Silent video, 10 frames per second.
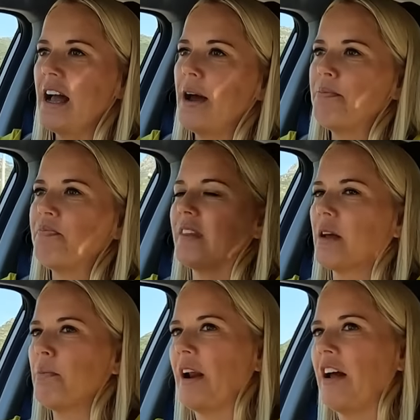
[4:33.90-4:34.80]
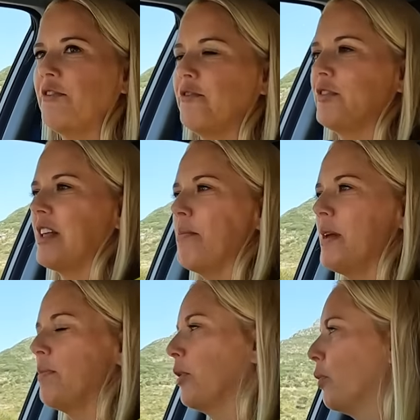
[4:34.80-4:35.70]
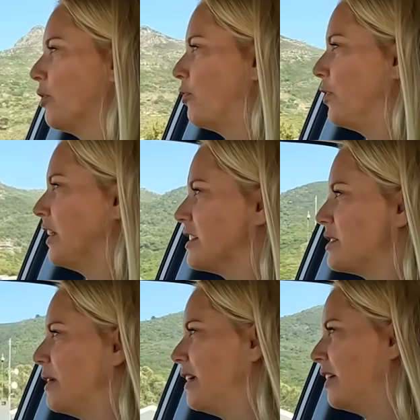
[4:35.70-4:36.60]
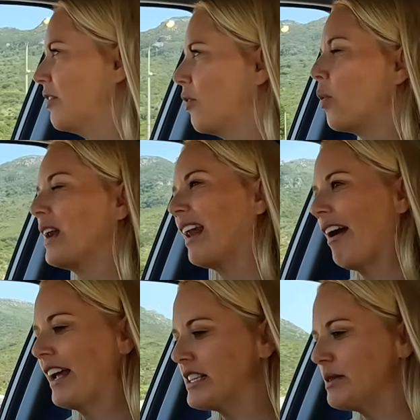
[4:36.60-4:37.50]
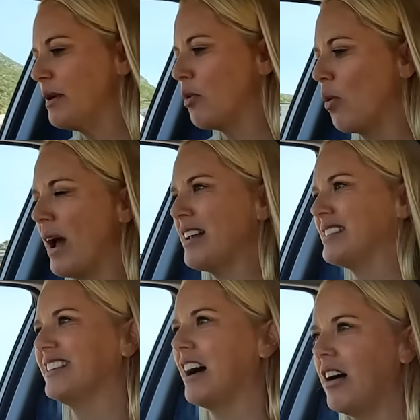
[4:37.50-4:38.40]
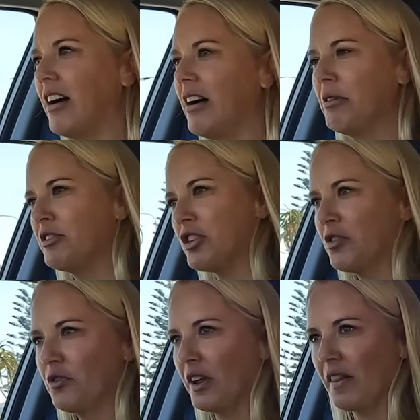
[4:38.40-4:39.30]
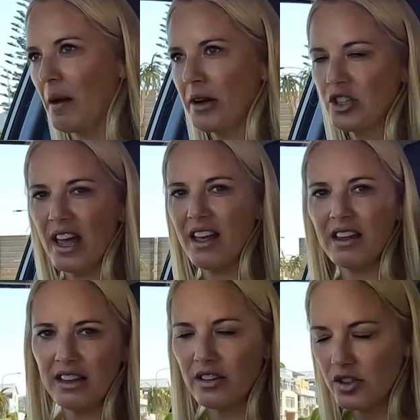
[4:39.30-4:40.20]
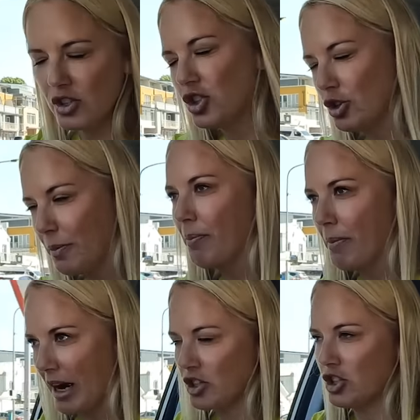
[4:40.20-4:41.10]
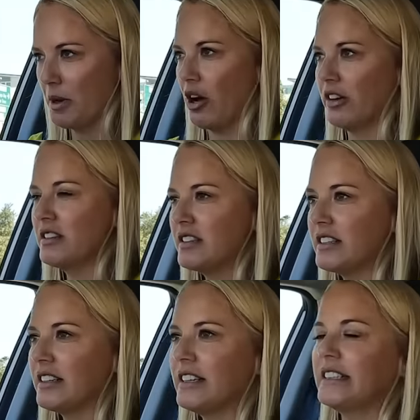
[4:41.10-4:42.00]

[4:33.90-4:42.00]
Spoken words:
But some people would feel it to be, or would like it to be more weighted. I don't feel that much. It's too much, to be honest.